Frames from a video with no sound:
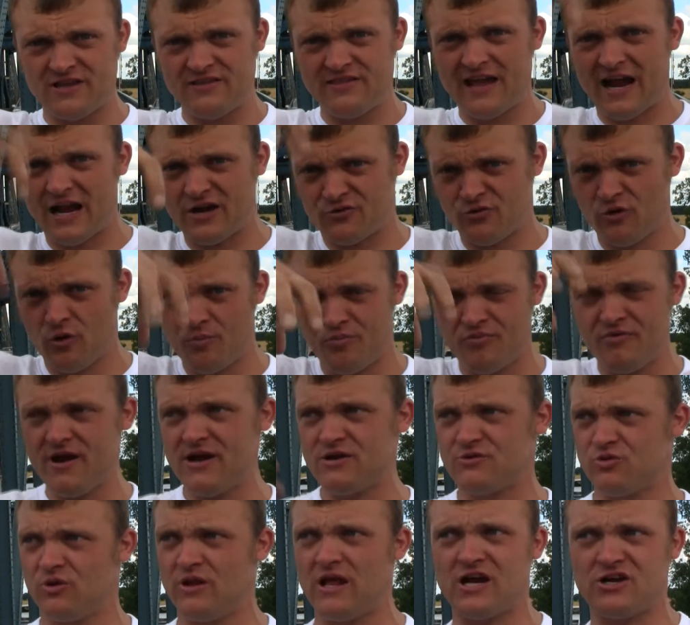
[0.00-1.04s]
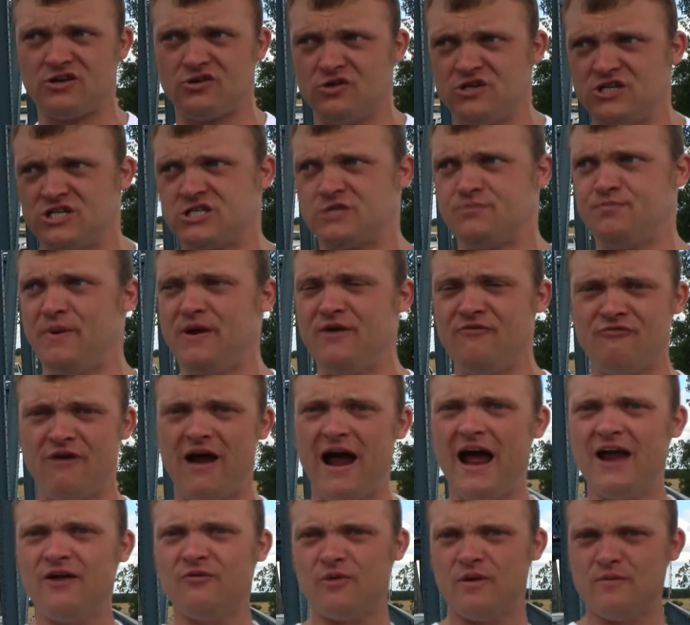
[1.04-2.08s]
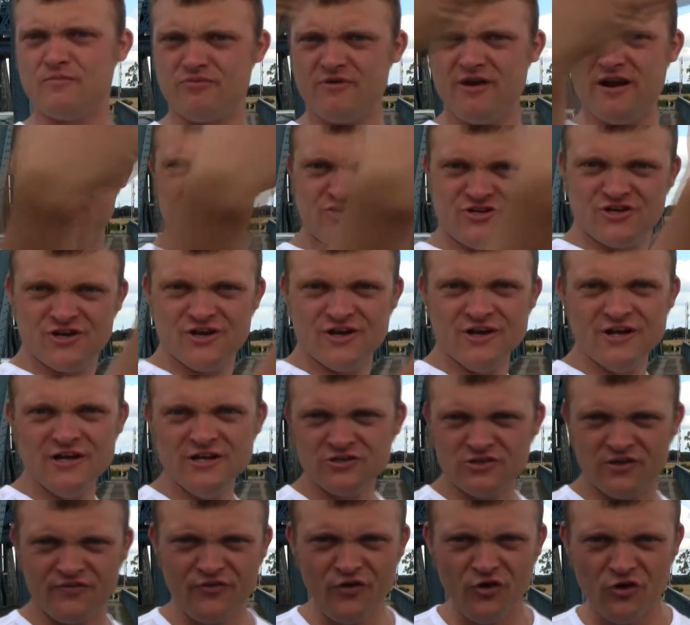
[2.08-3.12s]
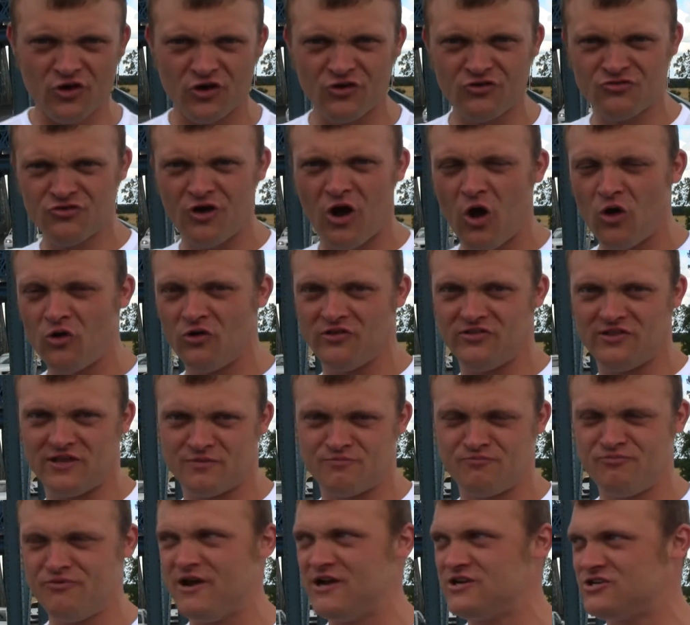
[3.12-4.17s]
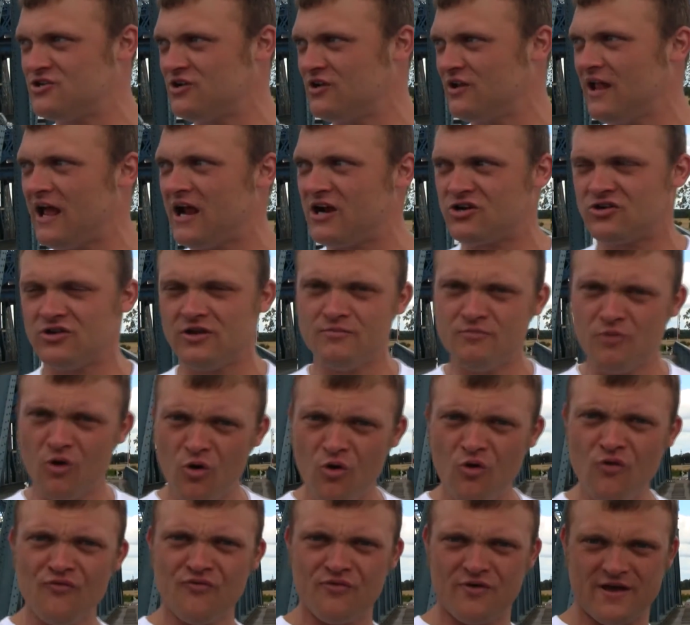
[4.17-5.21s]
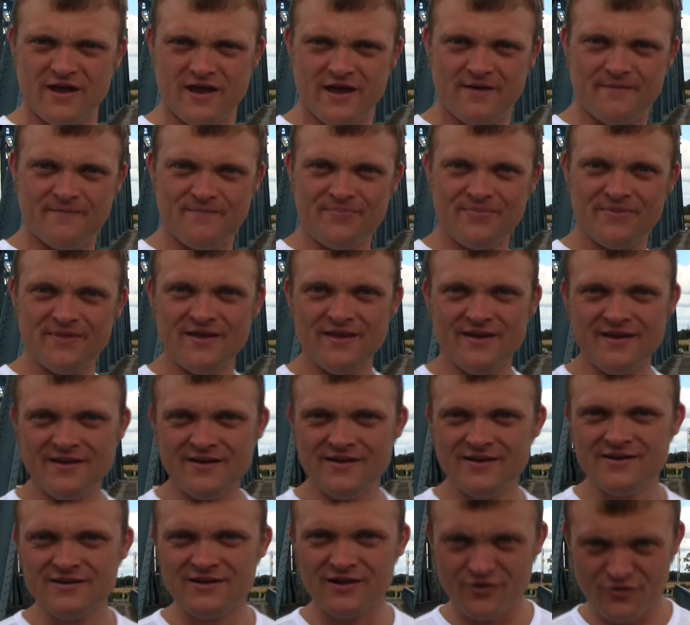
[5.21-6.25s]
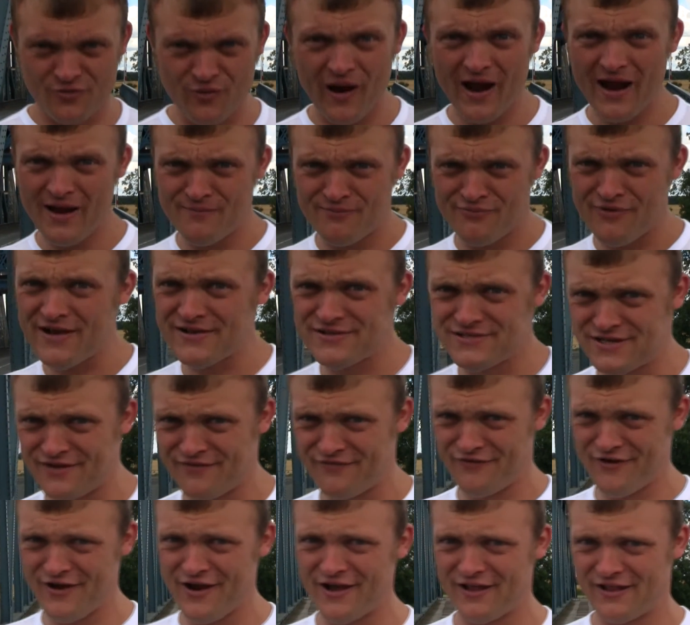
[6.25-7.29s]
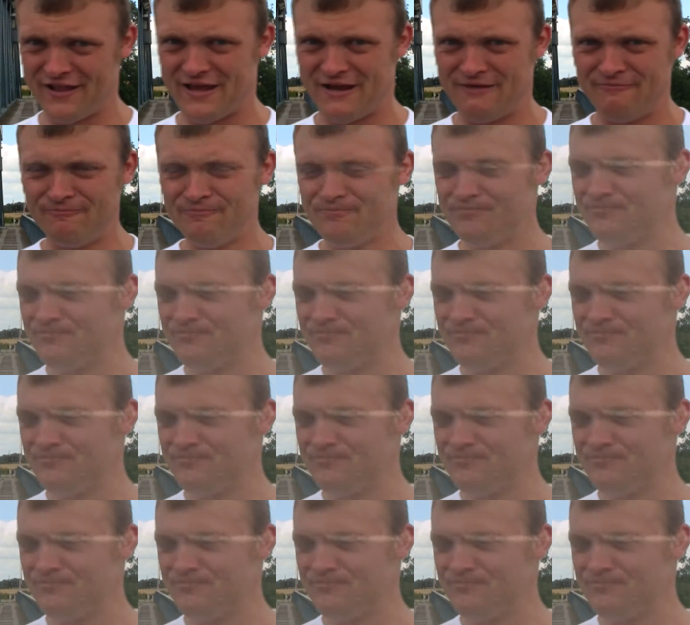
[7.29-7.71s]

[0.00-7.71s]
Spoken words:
in the actual bridge will actually spin round with bridge. So if you're controlling this bridge, you'll actually move with it. So quite impressive really.